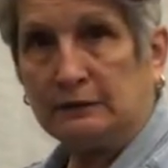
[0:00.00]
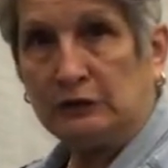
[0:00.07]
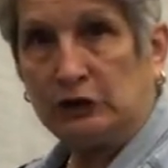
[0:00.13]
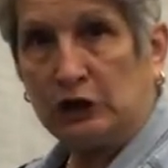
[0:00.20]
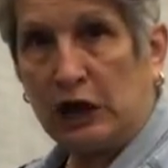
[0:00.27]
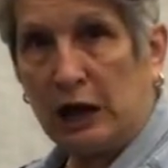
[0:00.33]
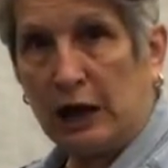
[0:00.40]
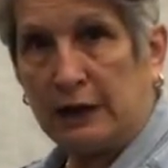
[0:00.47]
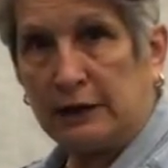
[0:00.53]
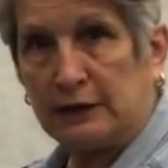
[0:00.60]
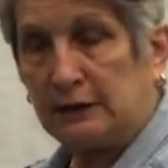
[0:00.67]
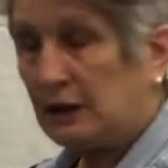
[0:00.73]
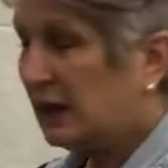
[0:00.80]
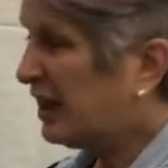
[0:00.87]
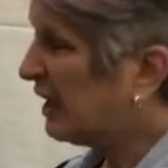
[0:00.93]
You got
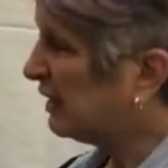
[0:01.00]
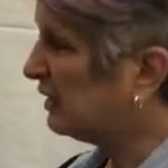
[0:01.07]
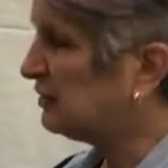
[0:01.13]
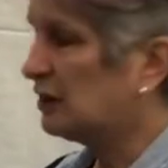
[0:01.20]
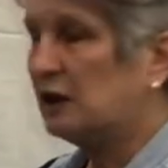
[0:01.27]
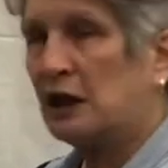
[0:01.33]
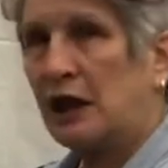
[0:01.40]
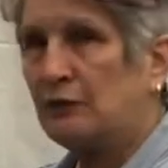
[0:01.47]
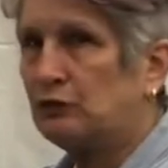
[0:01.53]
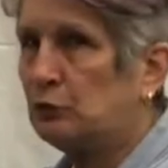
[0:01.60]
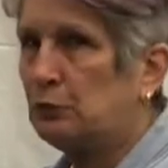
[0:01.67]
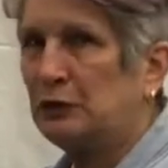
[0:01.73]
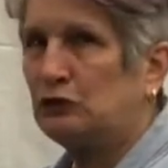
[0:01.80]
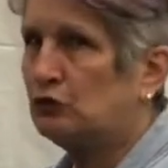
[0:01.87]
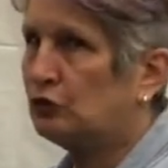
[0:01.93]
it? And it doesn't have to
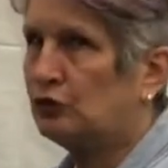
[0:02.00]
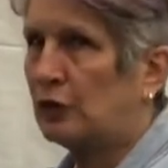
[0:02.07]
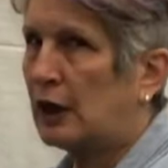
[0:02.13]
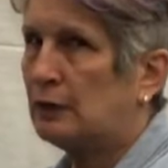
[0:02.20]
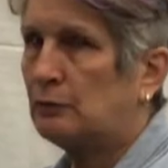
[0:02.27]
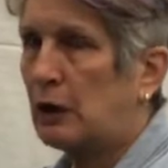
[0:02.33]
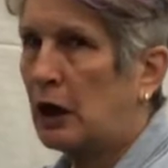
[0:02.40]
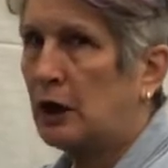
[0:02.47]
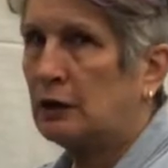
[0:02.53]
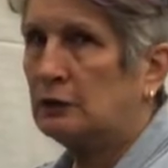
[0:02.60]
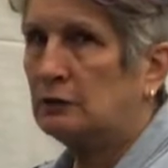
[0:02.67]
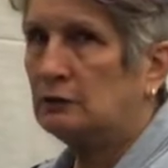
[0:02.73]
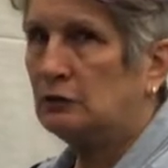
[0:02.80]
be just like mine.